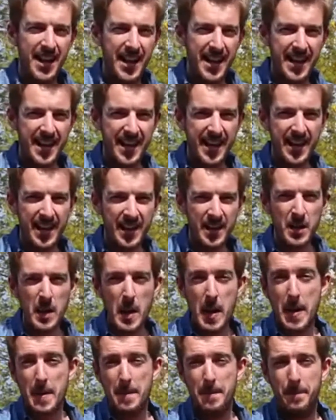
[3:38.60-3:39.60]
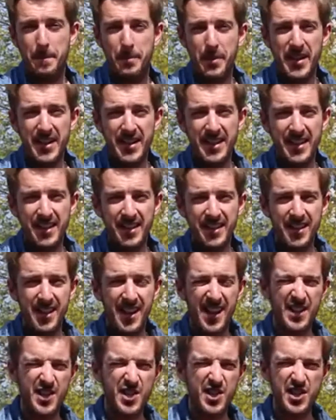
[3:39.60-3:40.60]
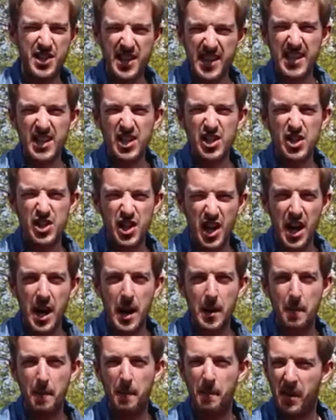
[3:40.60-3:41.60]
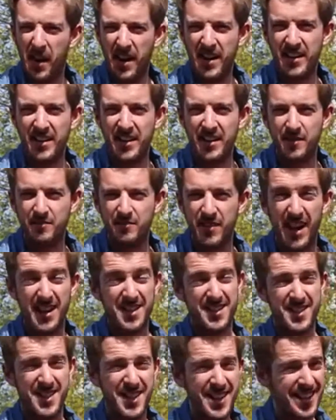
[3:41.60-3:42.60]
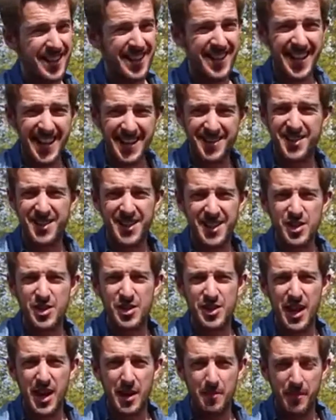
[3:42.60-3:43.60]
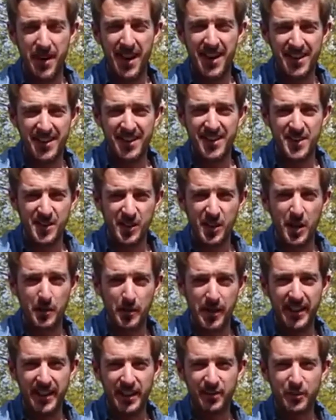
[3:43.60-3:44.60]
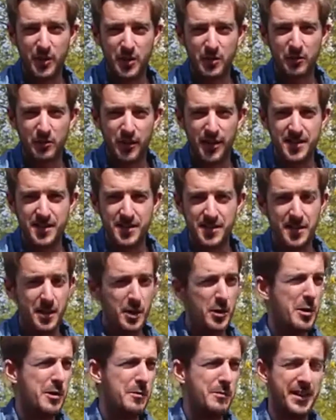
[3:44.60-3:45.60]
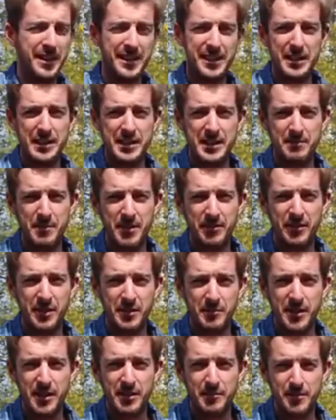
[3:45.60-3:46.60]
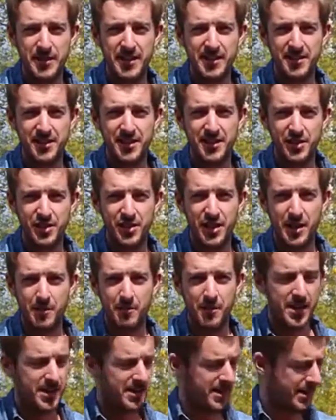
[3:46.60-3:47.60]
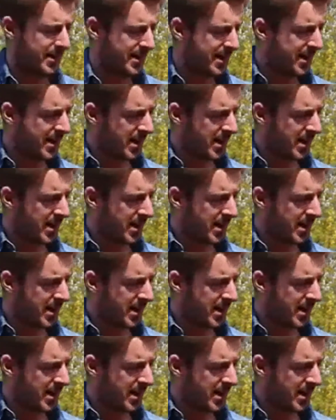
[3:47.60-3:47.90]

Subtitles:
A, B, and C sharp minor. Now it's certainly that C sharp minor that's going to make a few faces go, oh my god, I'm never going to be able to play a C sharp minor.